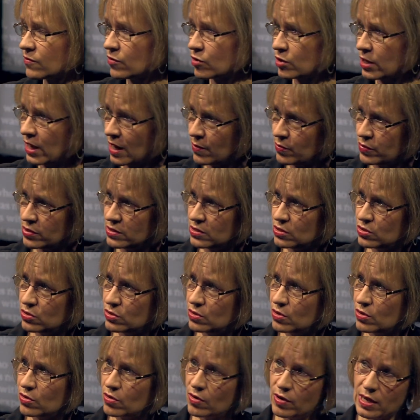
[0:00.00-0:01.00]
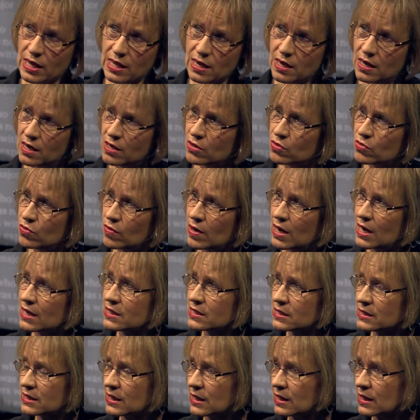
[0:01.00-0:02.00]
What happens to the Rohingya who are
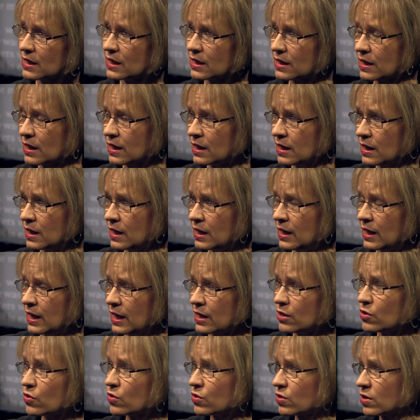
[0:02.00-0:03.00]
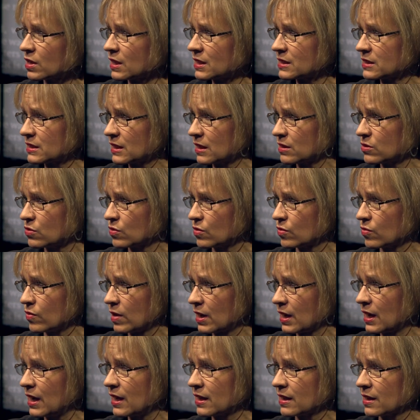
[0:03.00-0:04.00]
still in, in northern and central
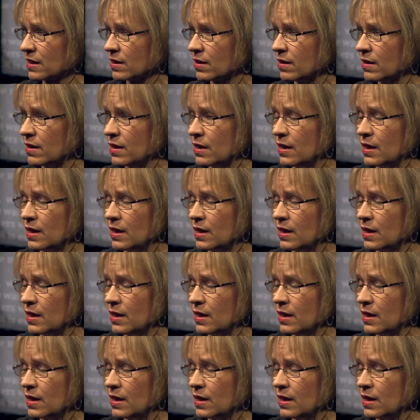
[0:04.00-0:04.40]
Rakhine?